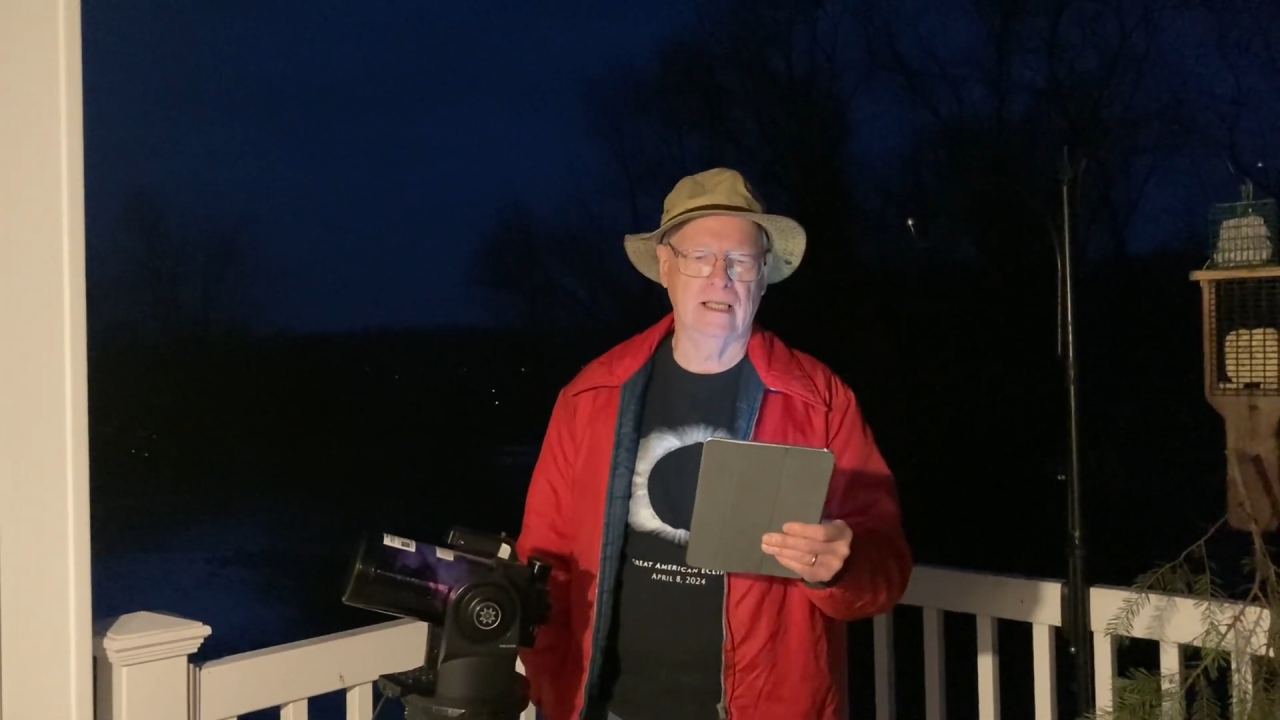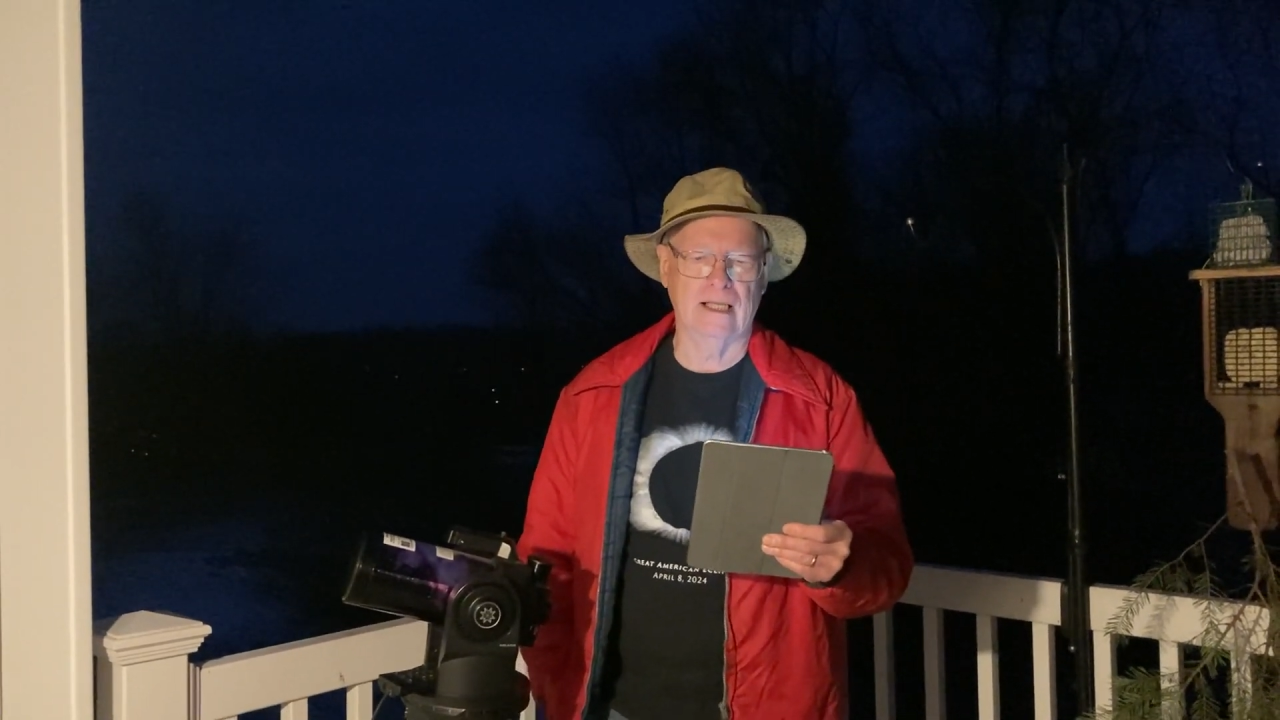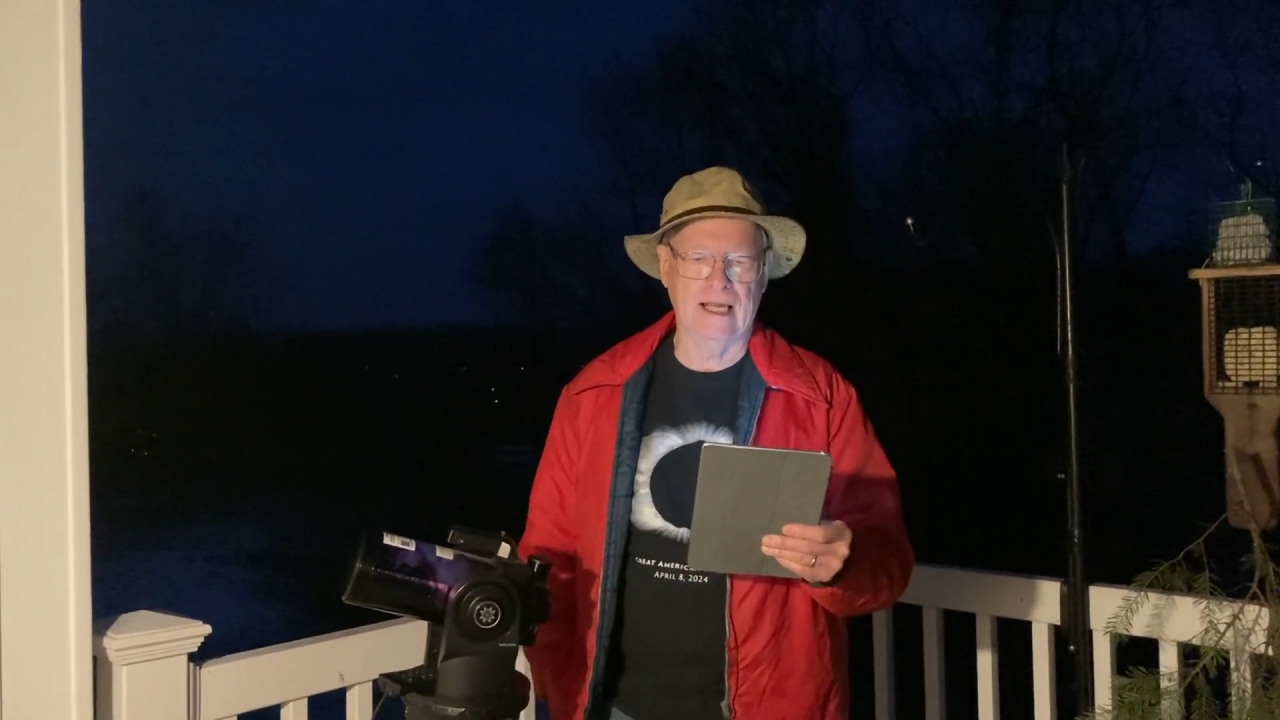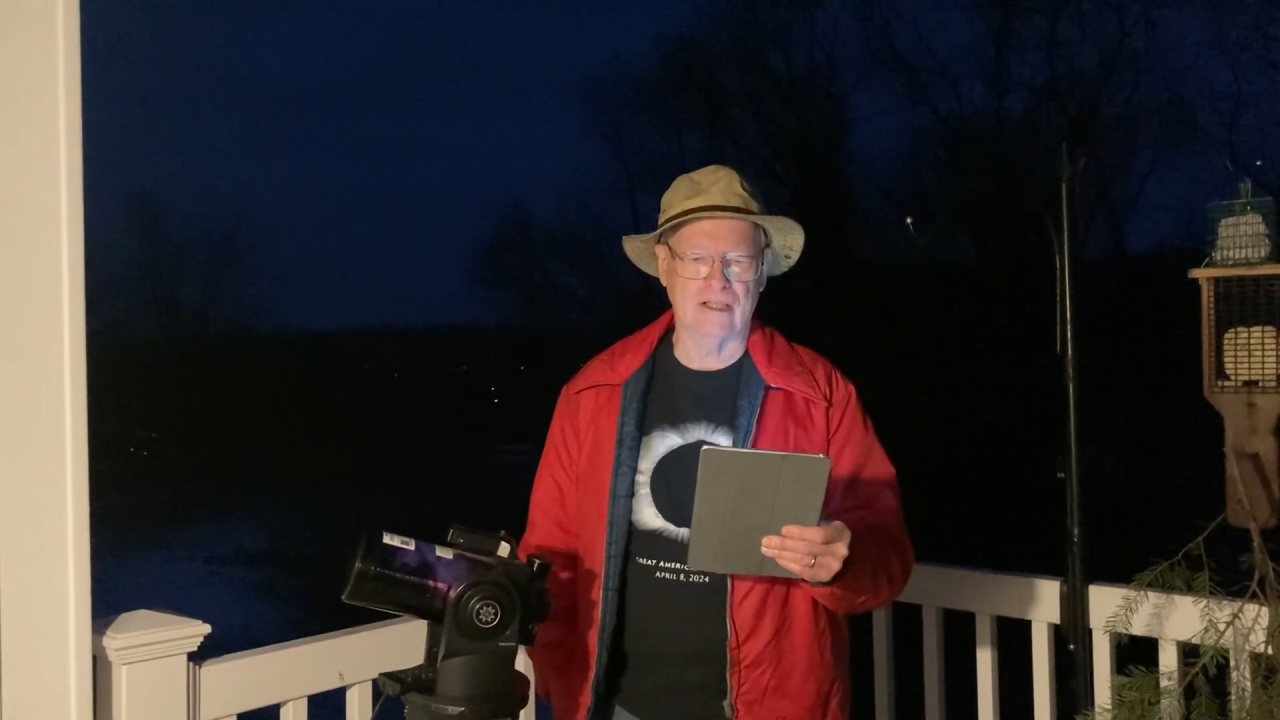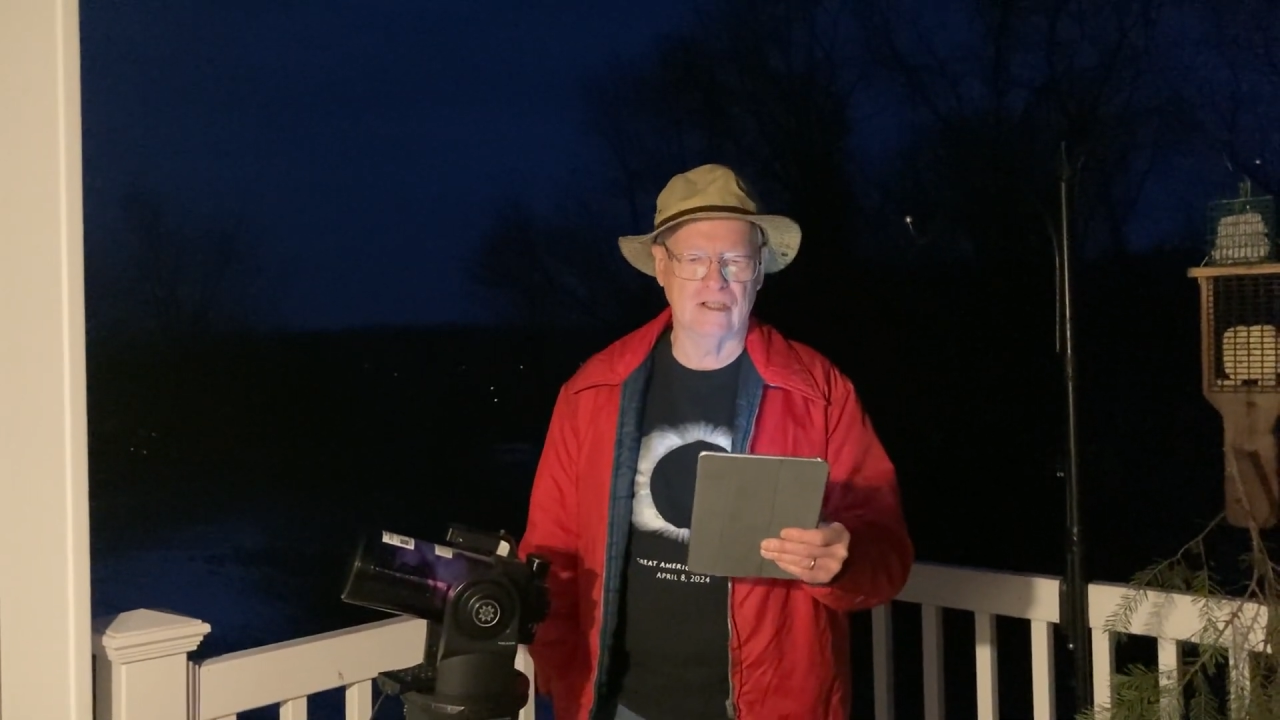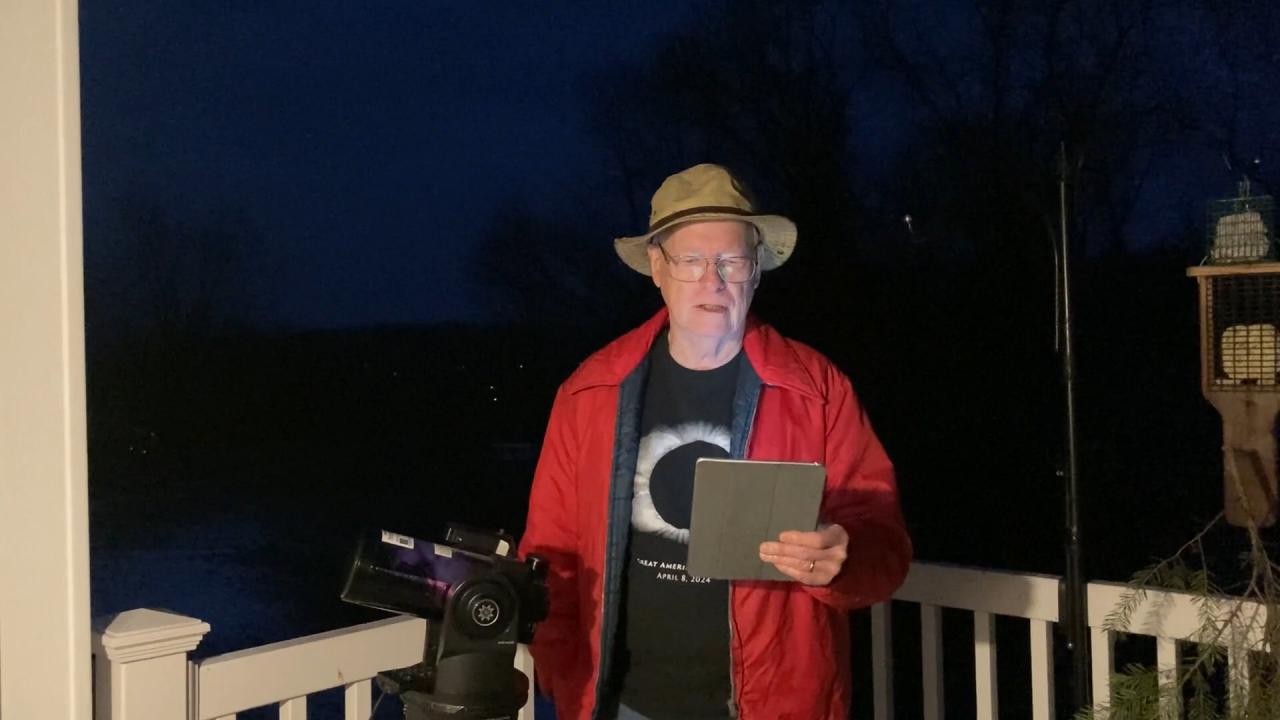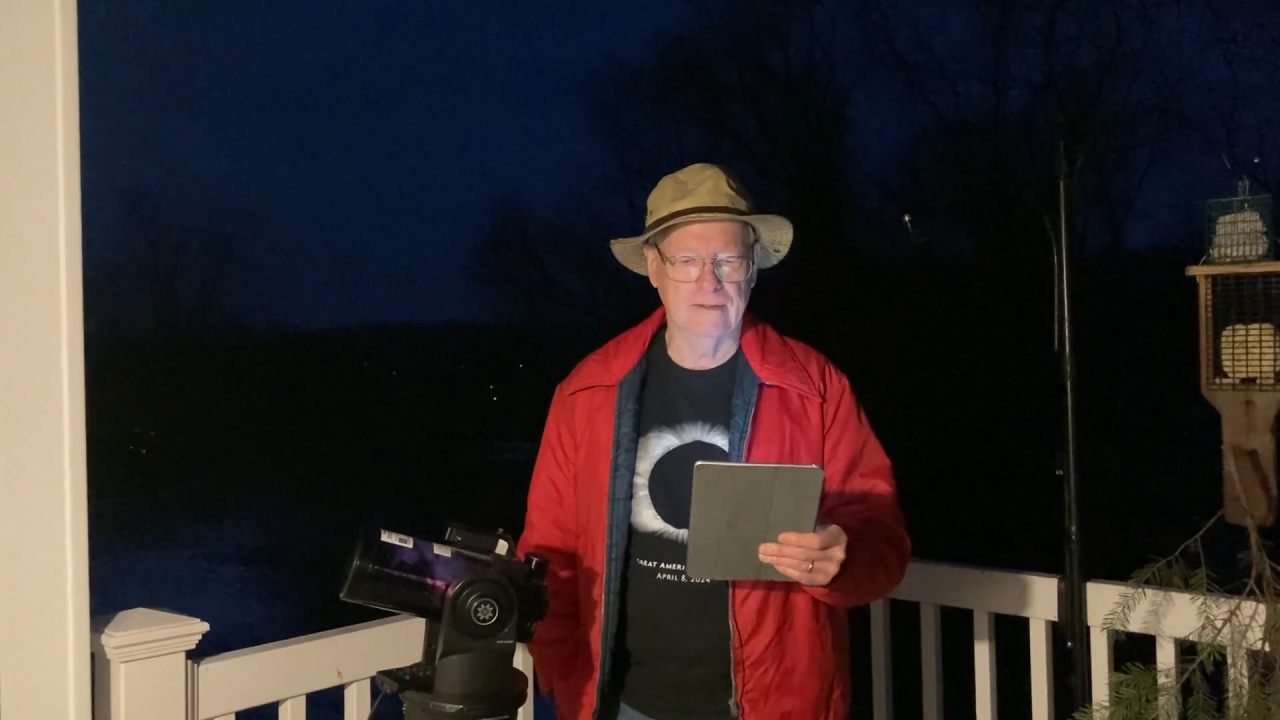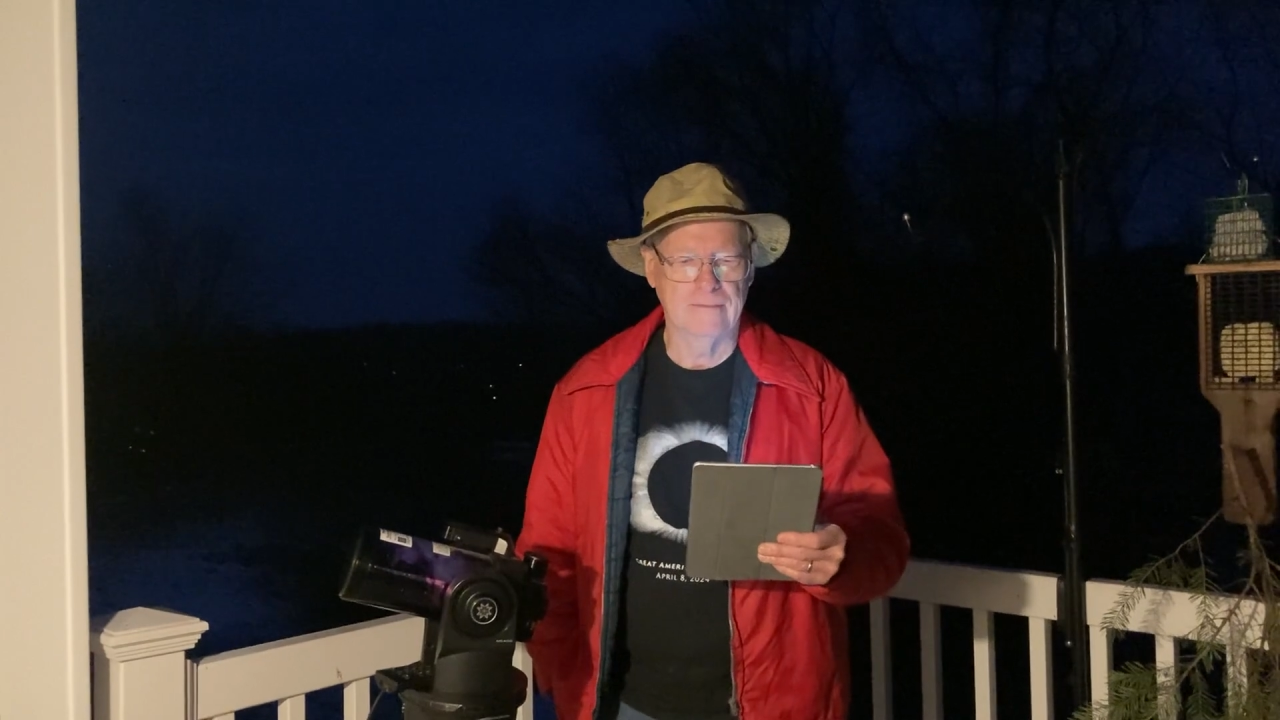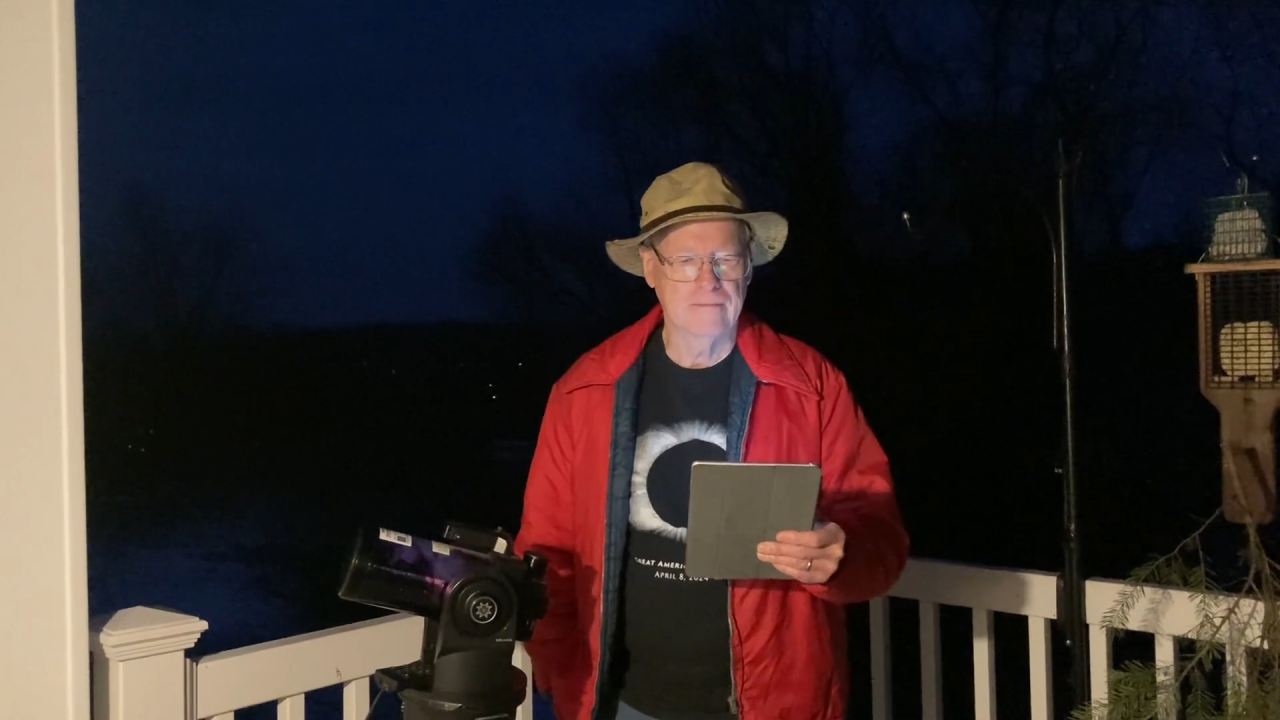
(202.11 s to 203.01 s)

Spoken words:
election